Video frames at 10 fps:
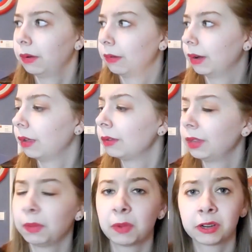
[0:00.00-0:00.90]
My
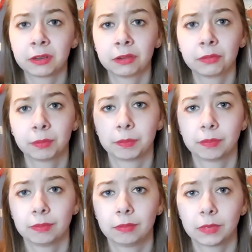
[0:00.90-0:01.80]
uncle let me borrow
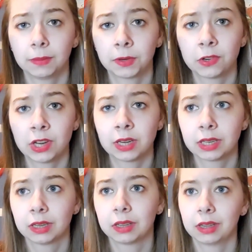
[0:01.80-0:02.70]

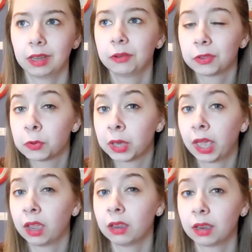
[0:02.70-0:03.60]
Divergent, and it was
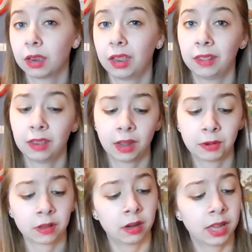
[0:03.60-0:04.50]
okay. And then
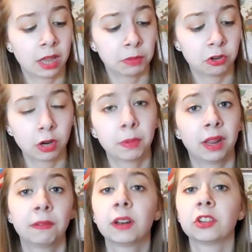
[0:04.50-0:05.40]
I was on a camping trip,
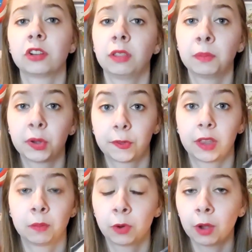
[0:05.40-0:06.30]
and I finished all the
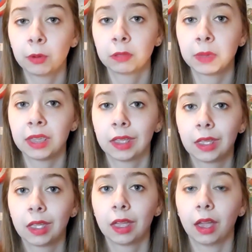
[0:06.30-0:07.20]
books I had brought with me,
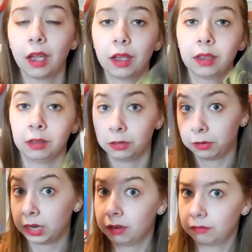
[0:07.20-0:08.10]

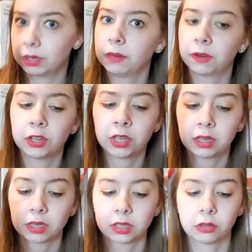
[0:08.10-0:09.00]
including
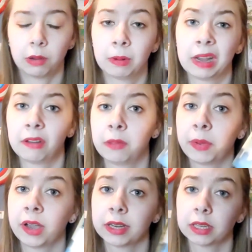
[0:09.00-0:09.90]
Divergent, so I went out
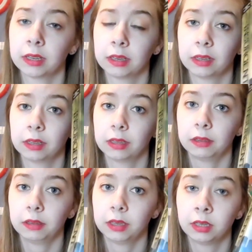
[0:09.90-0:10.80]
and bought
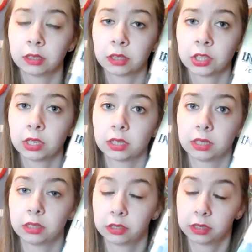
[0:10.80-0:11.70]

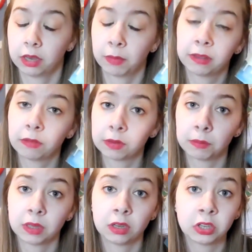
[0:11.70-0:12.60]
Insurgent just to give myself
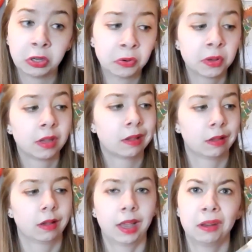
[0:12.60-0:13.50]
something to do.
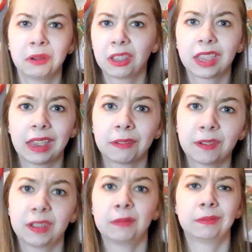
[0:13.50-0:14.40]
I didn't really care
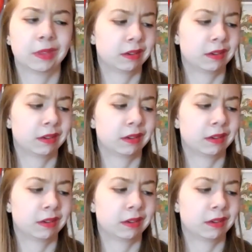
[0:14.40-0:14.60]
for them.